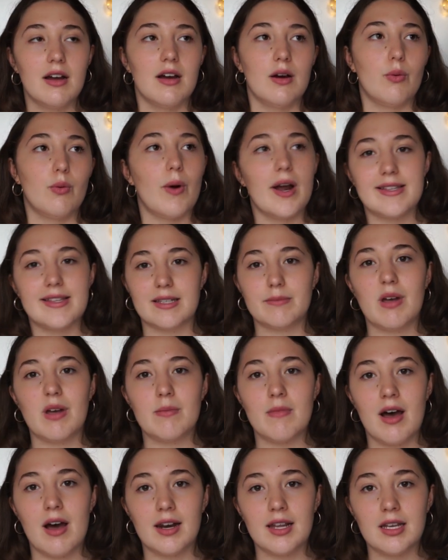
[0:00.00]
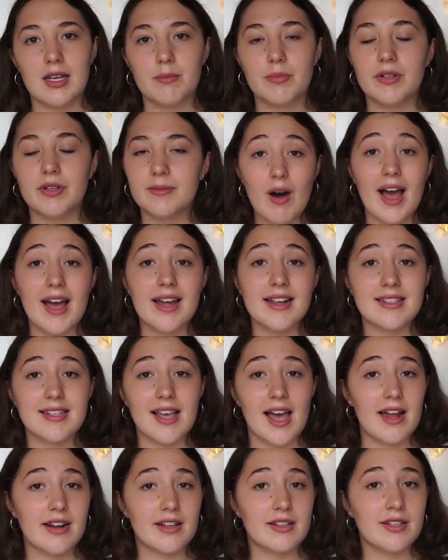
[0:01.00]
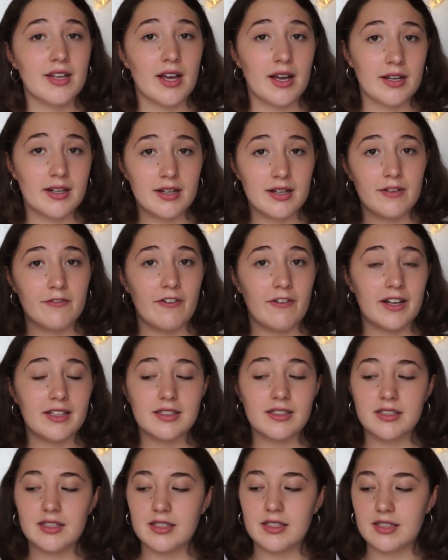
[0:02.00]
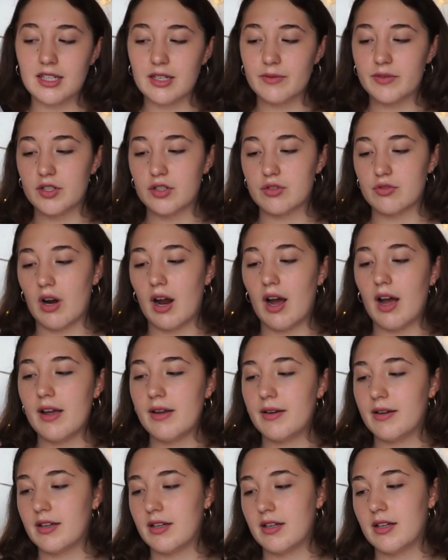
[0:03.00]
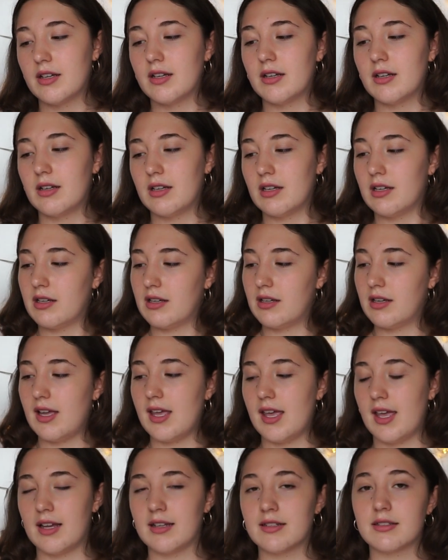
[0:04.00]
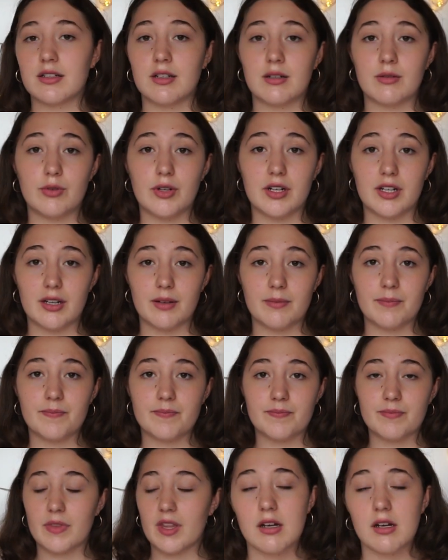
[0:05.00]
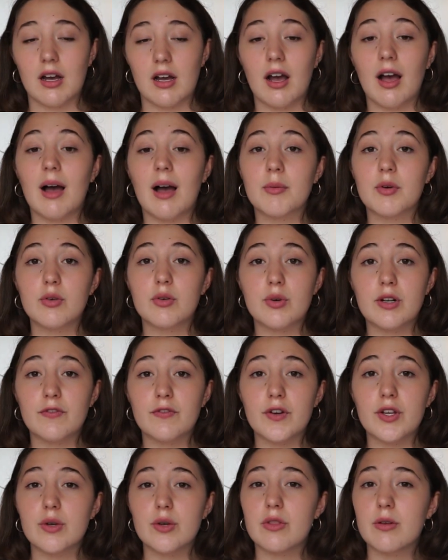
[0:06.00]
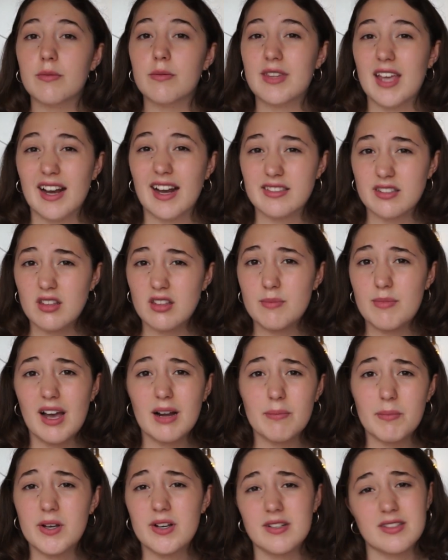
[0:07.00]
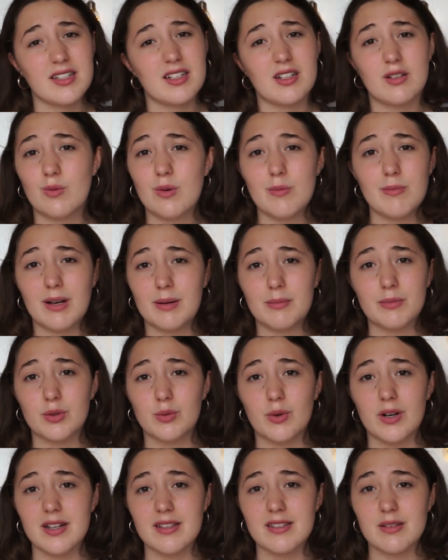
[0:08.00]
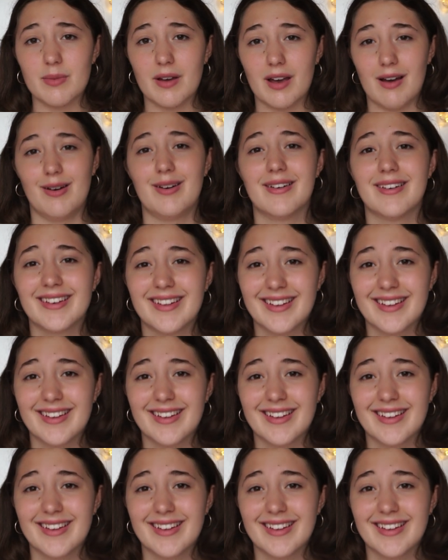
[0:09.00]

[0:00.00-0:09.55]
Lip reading: wasted my money, but I decided finally give it a try and read it. I'm gonna read for you the text on the back because I don't remember what it's about.